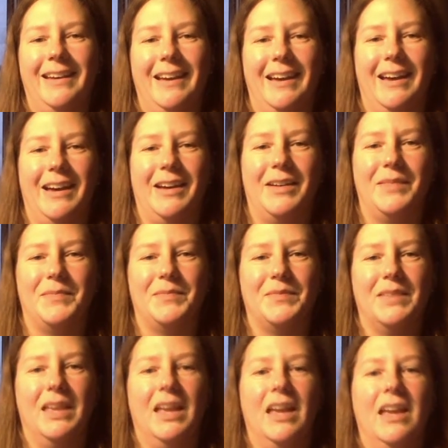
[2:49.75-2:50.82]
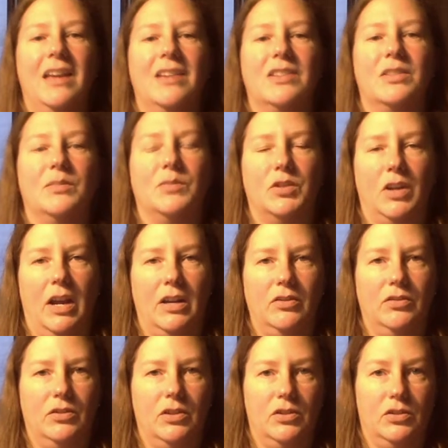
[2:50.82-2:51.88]
Um, some dried
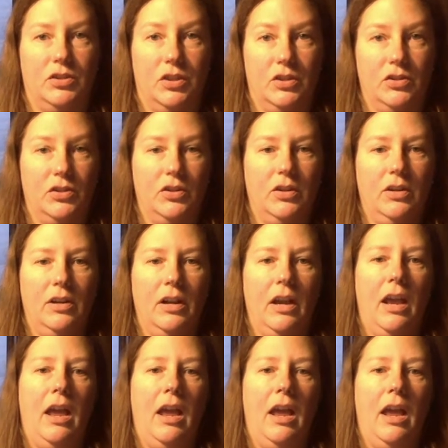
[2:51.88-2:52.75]
ginger,